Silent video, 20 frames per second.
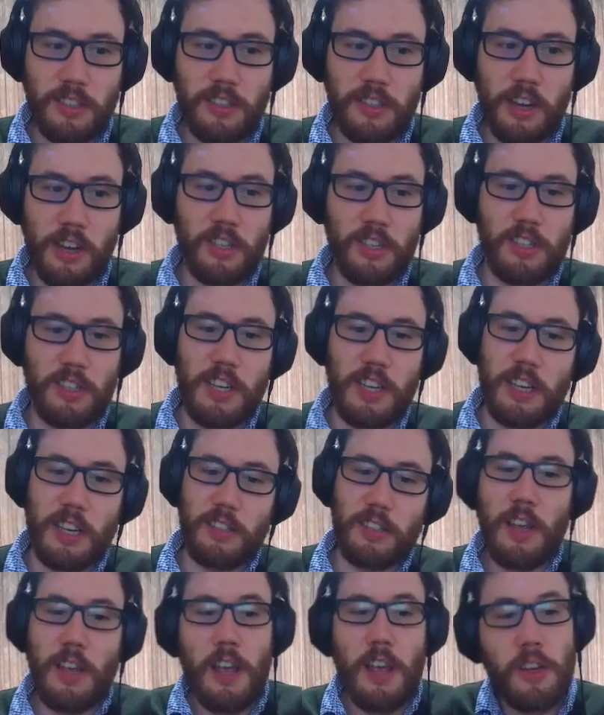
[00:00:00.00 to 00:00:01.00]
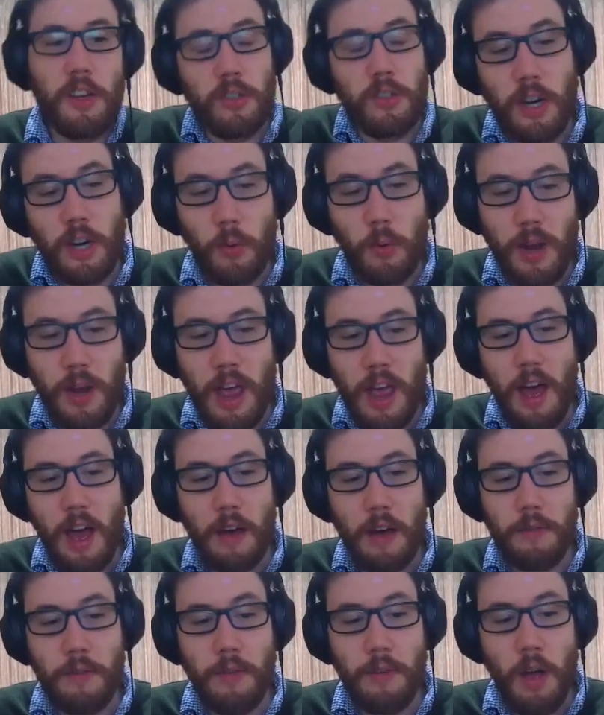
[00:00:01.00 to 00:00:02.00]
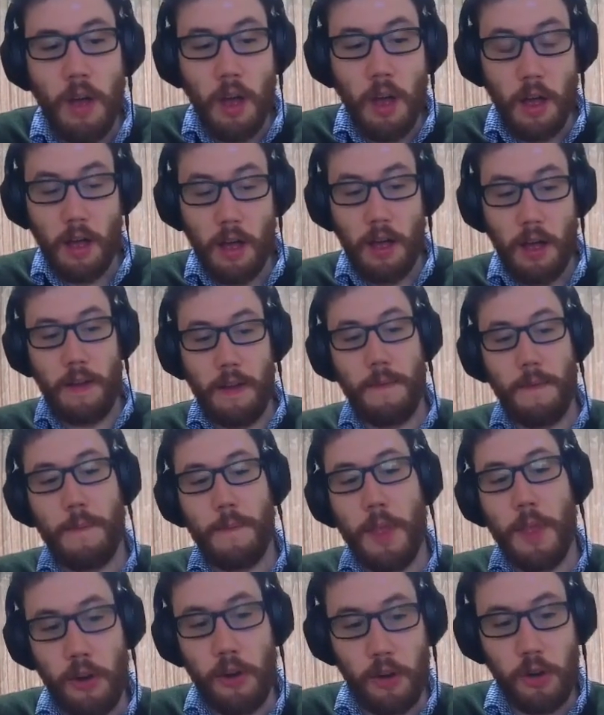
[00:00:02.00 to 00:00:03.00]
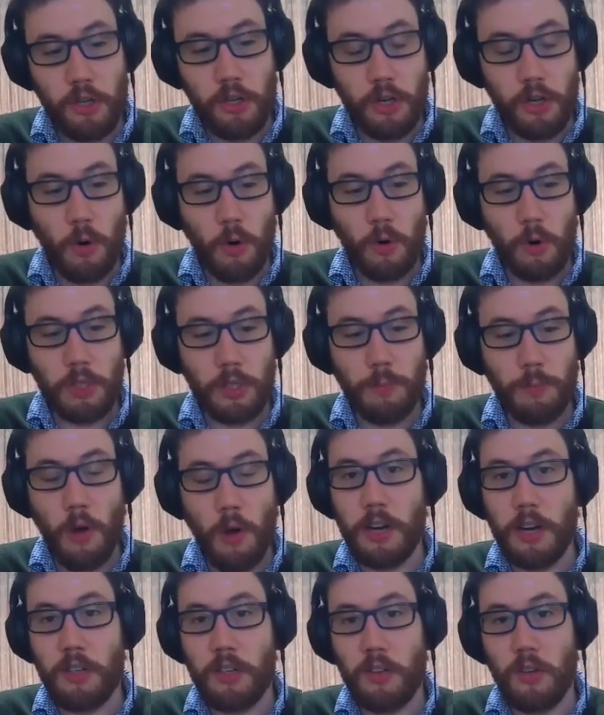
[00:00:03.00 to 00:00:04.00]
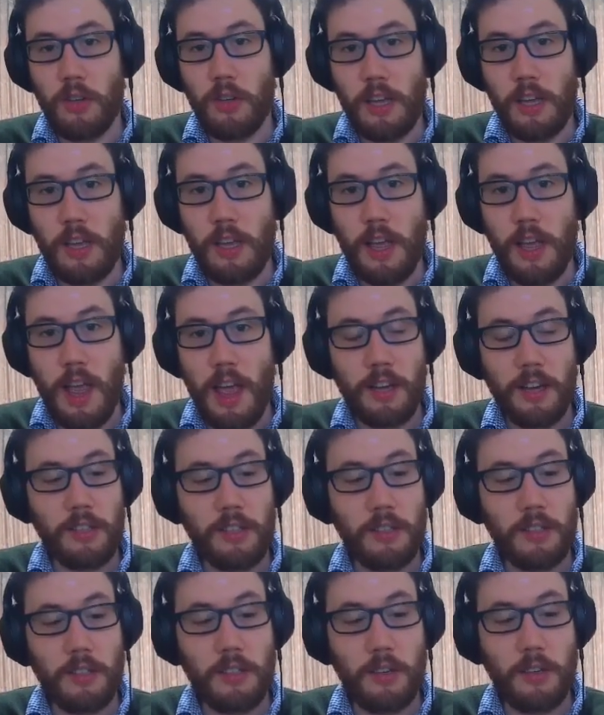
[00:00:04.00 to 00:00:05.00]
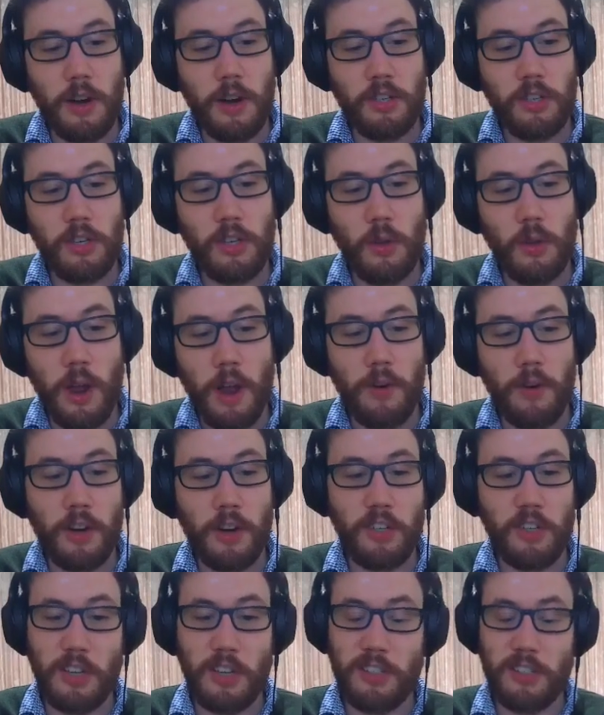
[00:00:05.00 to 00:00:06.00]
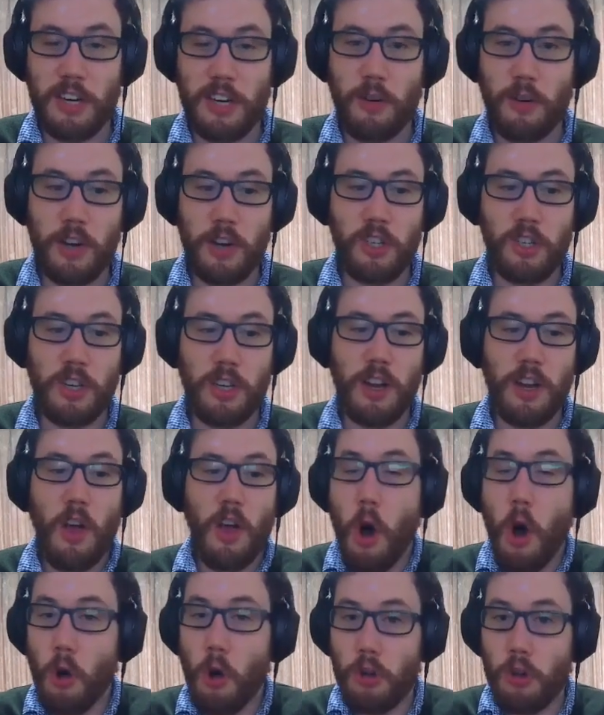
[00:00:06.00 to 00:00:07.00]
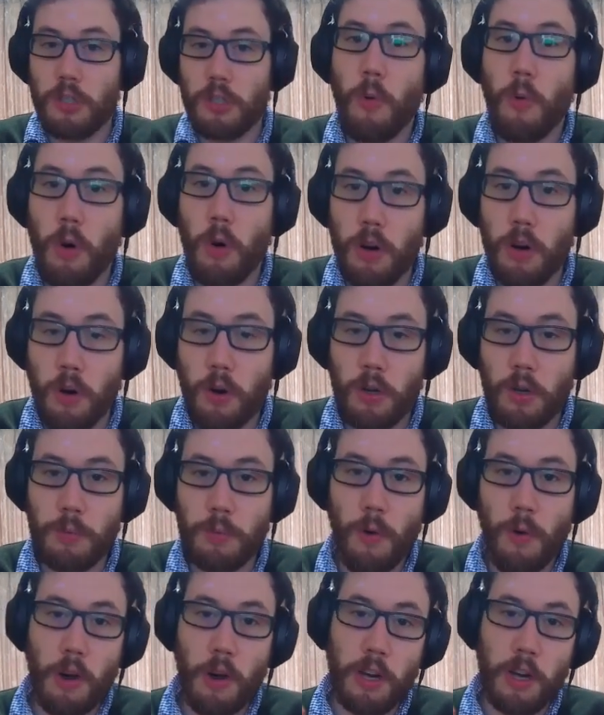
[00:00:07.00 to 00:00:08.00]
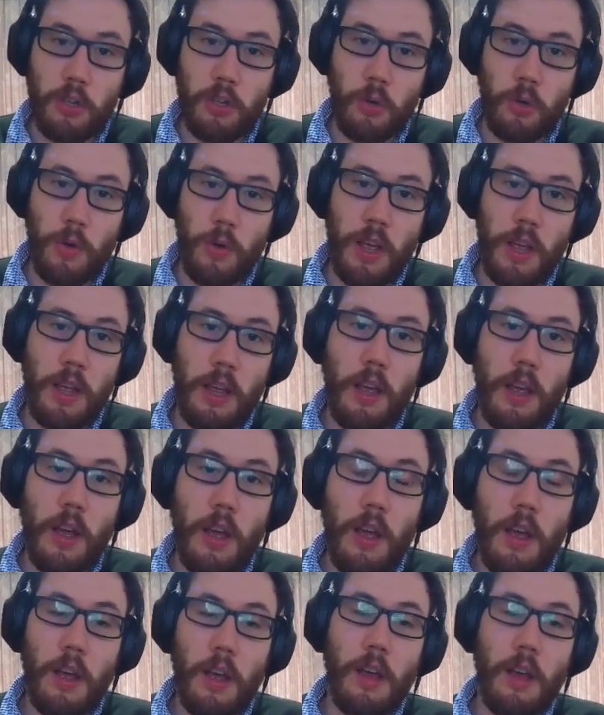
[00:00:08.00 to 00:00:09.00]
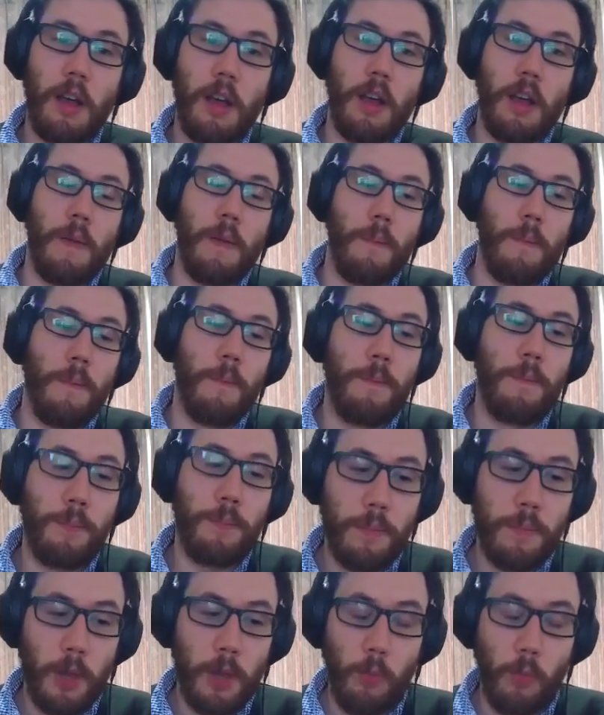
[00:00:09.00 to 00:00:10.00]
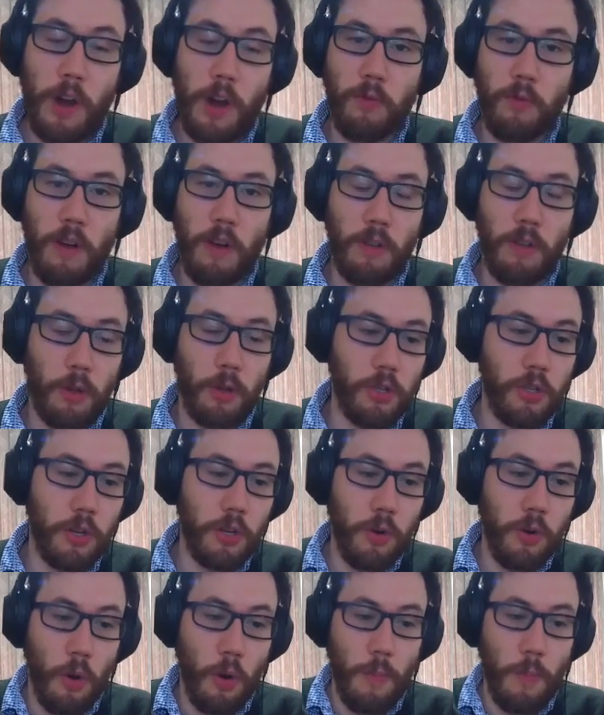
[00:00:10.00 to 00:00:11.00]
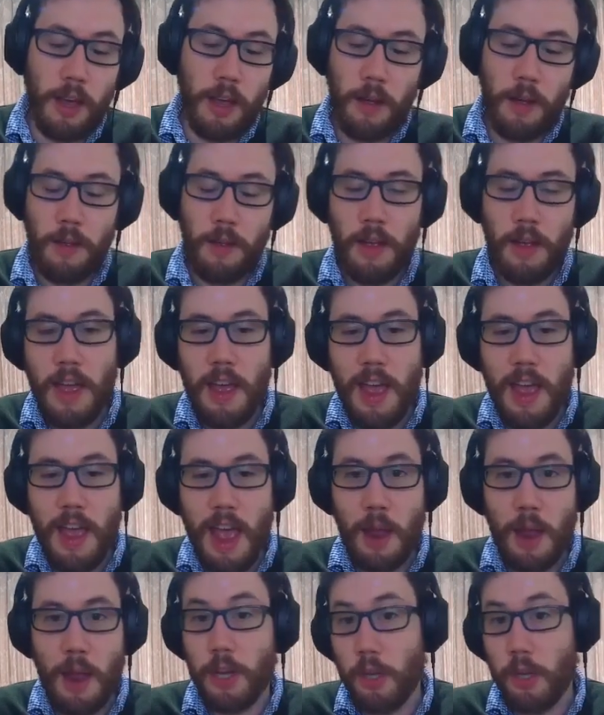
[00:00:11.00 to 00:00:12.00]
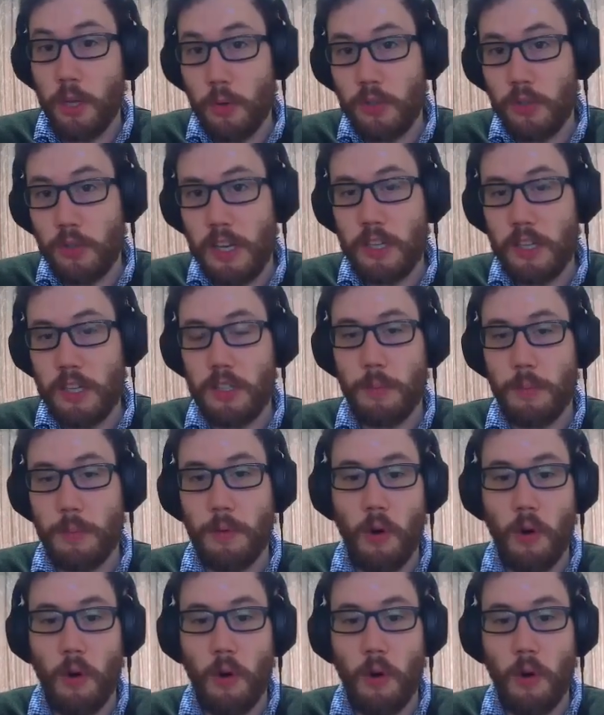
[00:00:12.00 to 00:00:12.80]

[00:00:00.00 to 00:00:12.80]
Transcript: as such as this. So here we have an inertia corresponding to the x direction, the y direction, the z direction, all corresponding to a rate of revolution, omega. And we can use these to